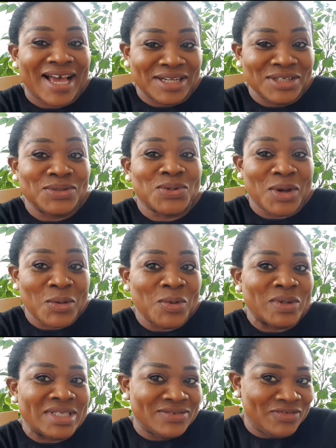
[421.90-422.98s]
I need you to help me
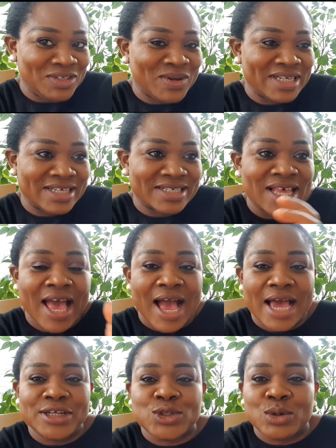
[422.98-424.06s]
with the video ideas.
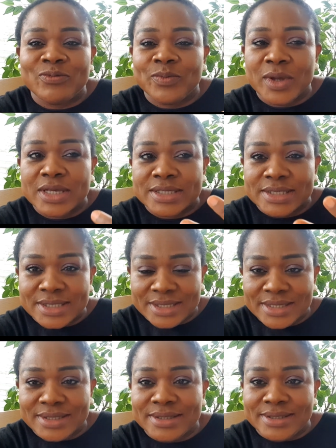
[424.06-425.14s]
I need some
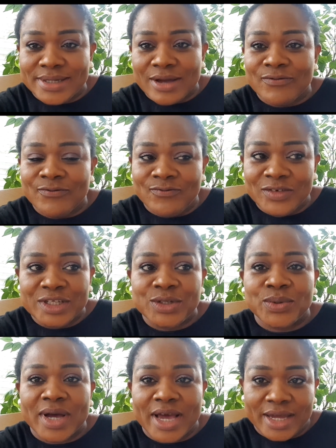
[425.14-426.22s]
sit-down
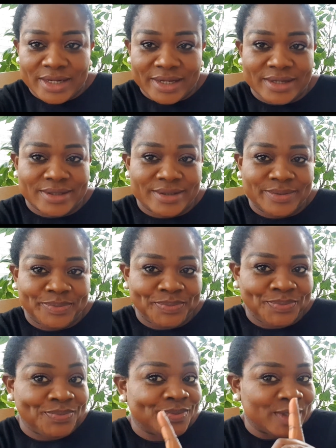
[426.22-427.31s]
video ideas.
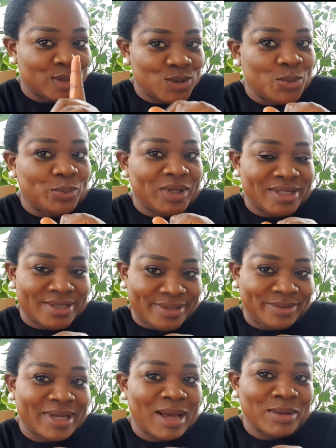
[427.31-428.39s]
So please,
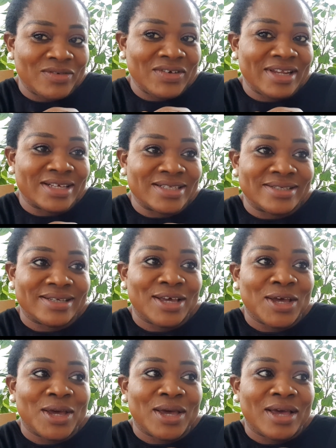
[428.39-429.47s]
I'm giving that
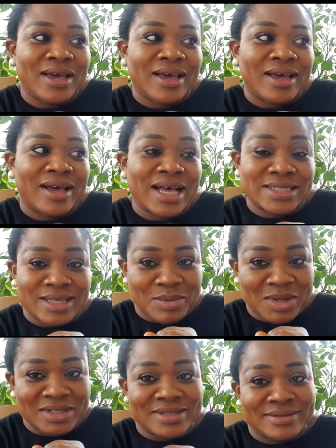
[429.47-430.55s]

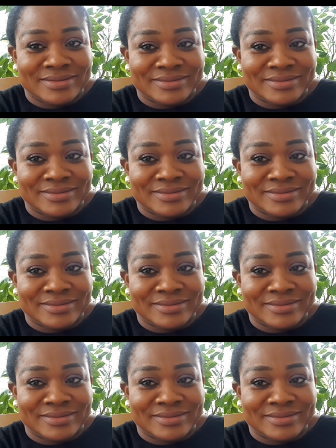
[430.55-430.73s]
assignment